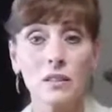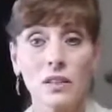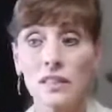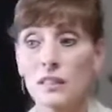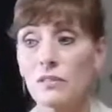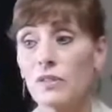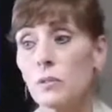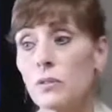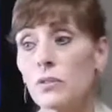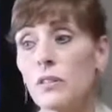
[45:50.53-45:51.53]
They're
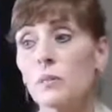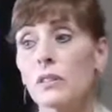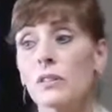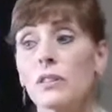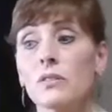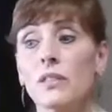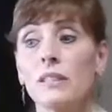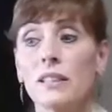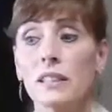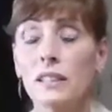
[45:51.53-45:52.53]
anti-inflammatory, but they're also
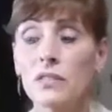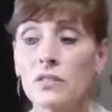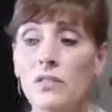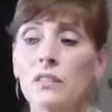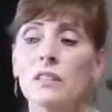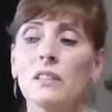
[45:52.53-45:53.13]
anti-cancer.